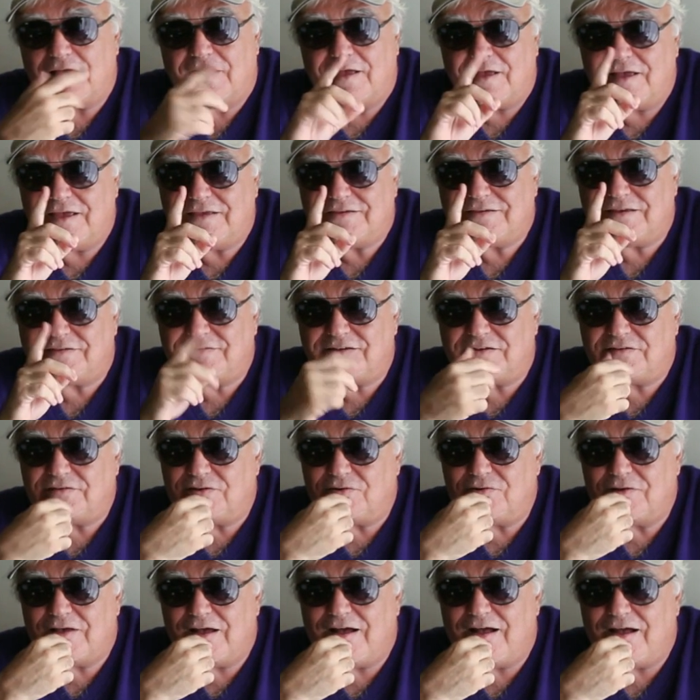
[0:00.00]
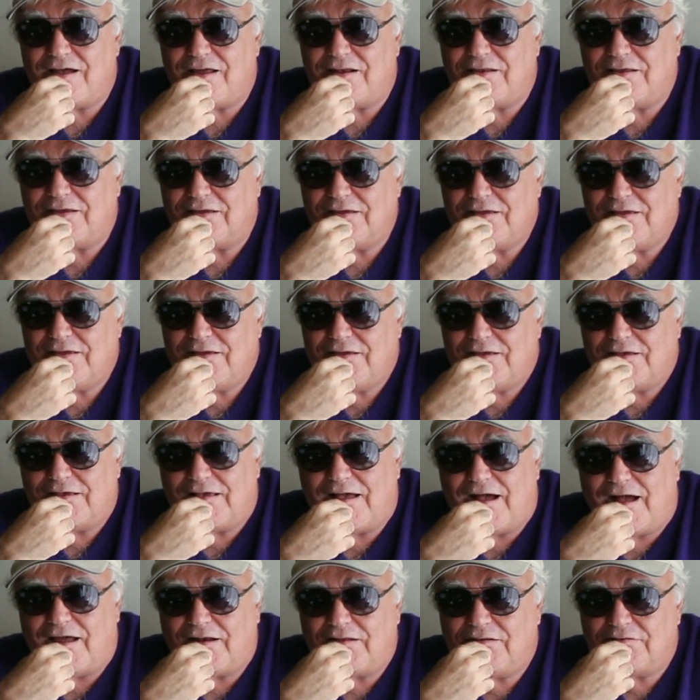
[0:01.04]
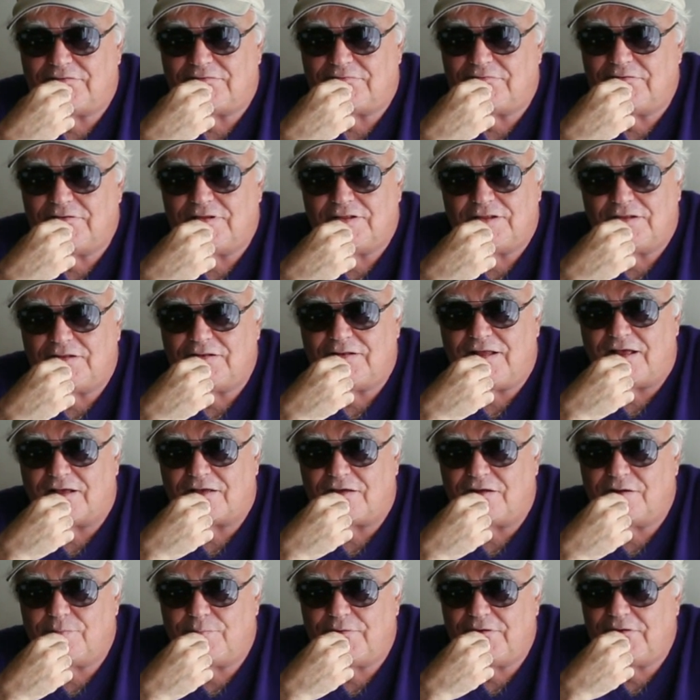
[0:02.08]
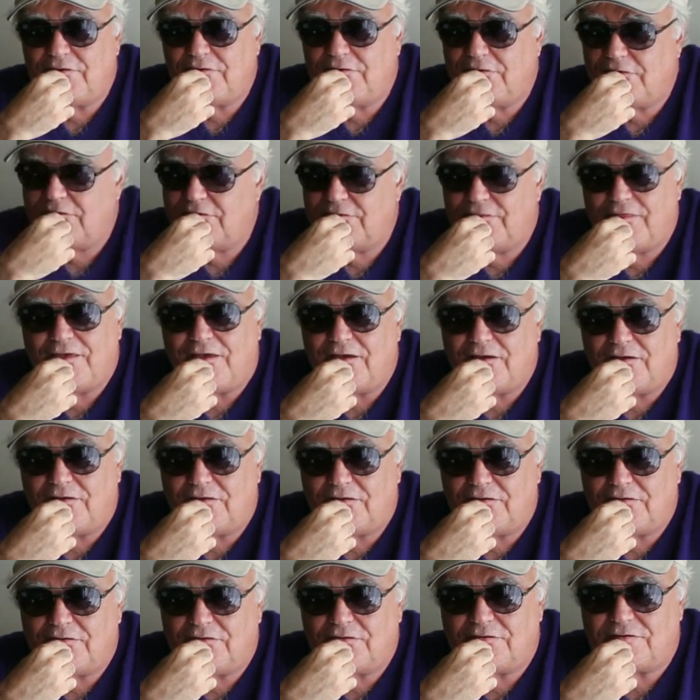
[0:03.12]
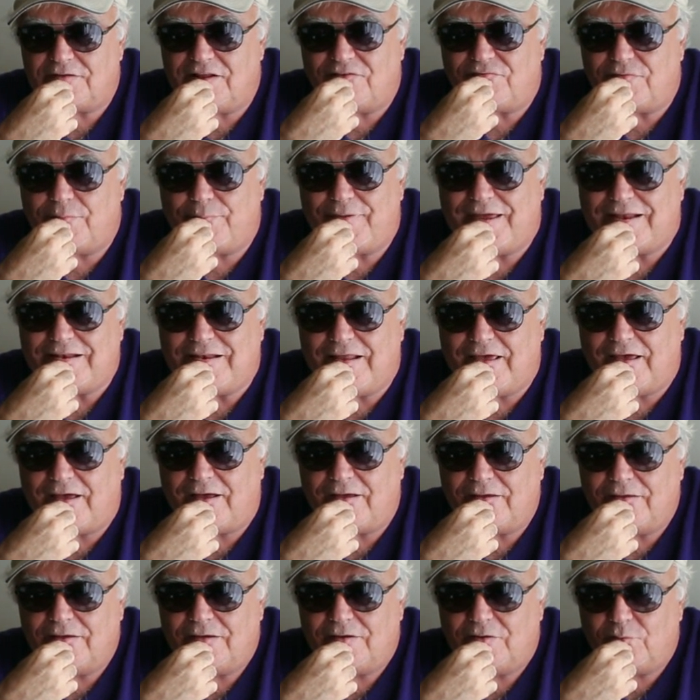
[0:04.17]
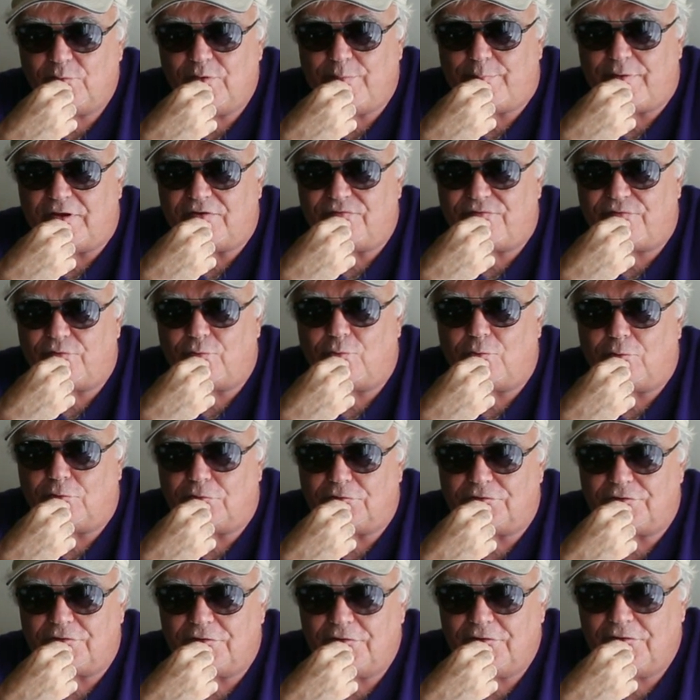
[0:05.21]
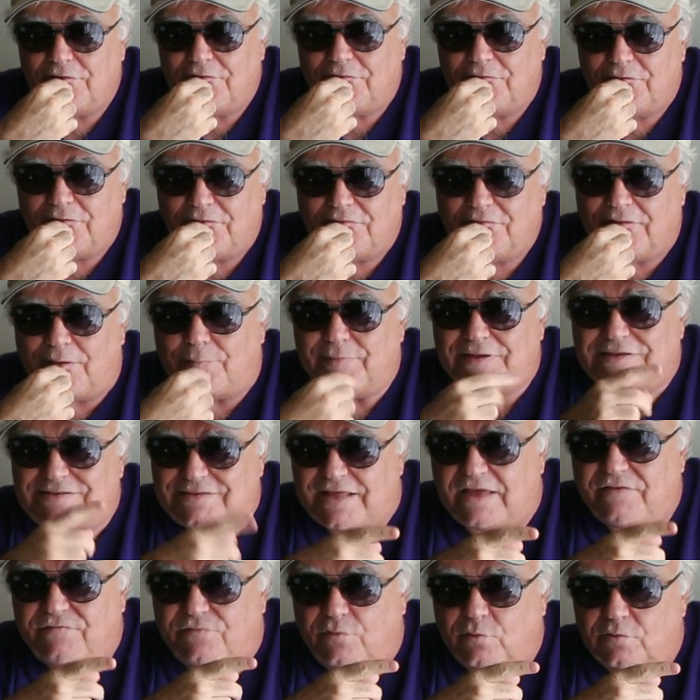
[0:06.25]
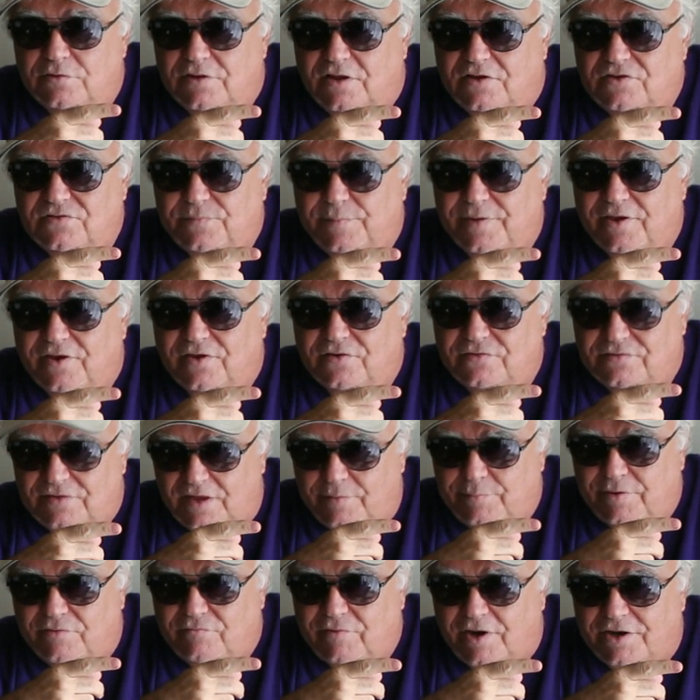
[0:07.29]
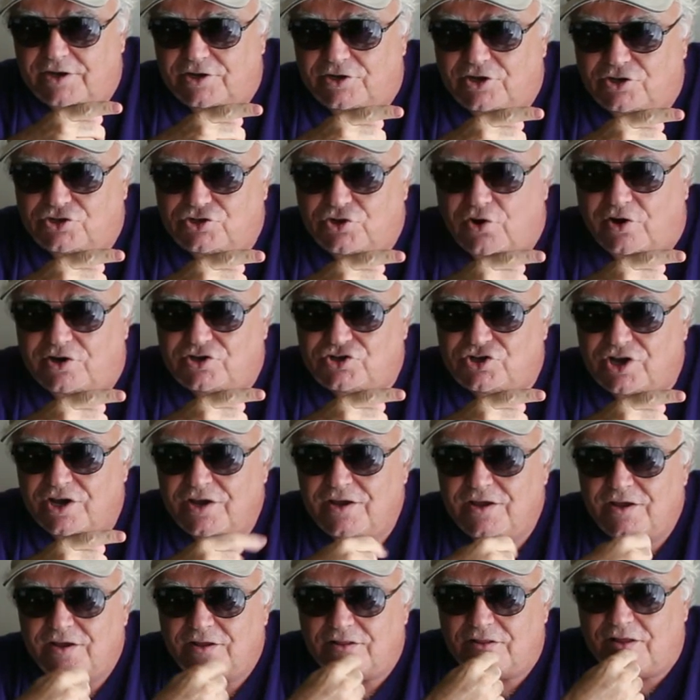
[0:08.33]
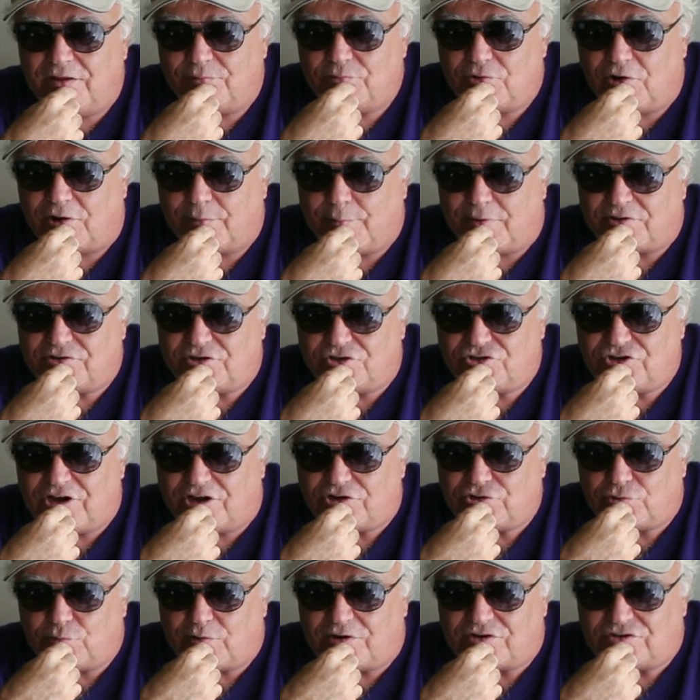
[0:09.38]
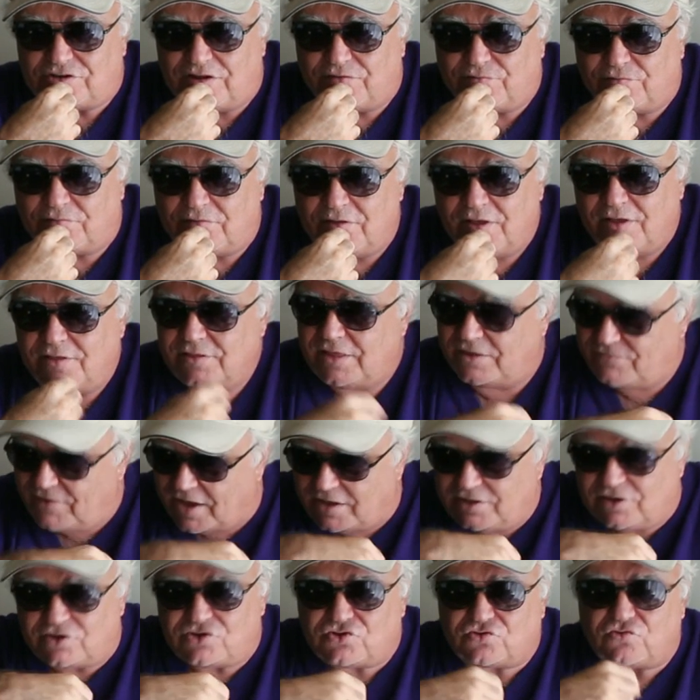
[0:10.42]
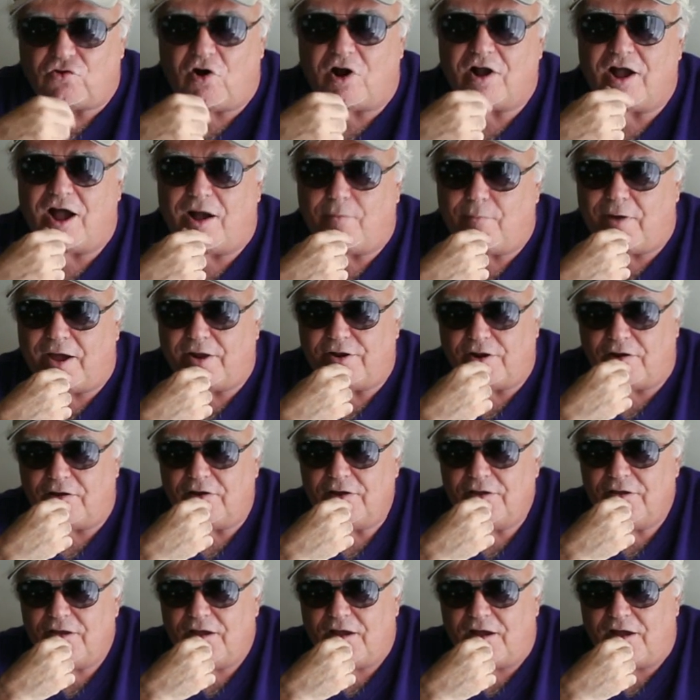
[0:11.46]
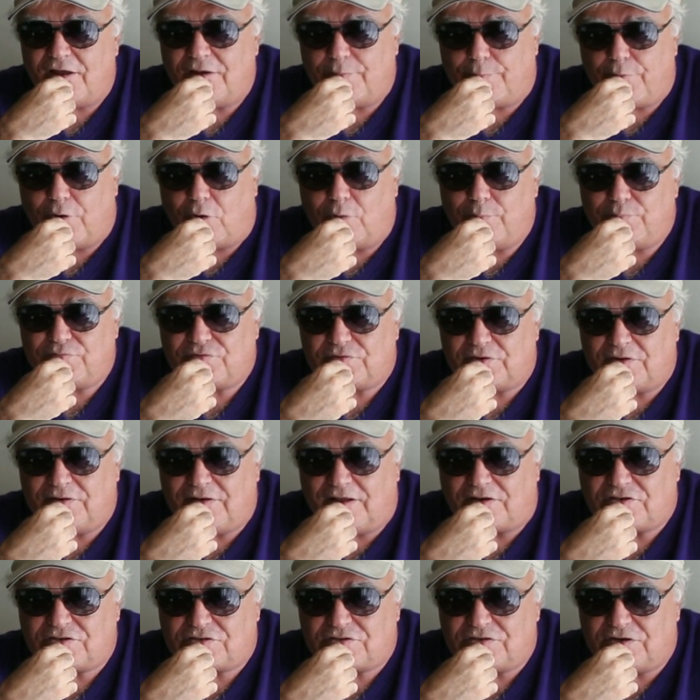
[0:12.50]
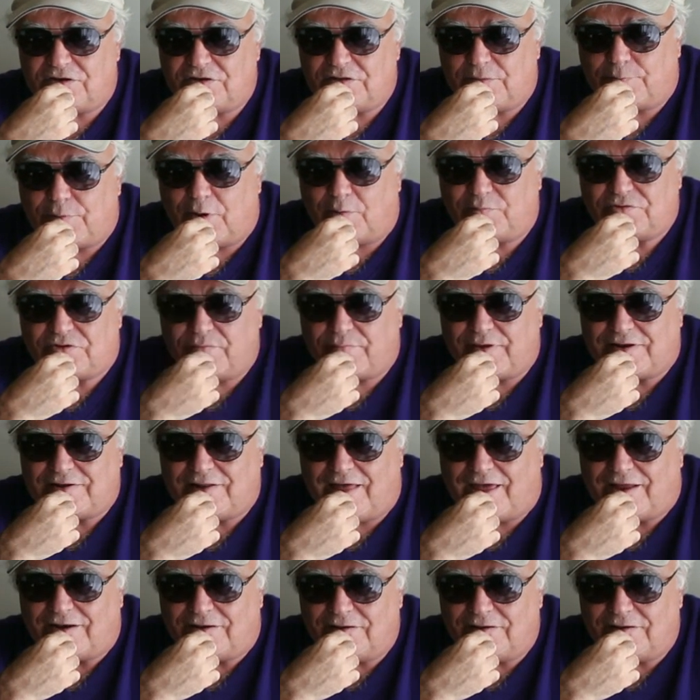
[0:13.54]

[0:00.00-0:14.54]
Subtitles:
He says there's no God. God is not going to be there. There's never been there. We've been fooled. That means they fooled us because they've been running the church. I'm talking about the Jesuits. They've had the strong arm on the popes, and that's the popes have been led,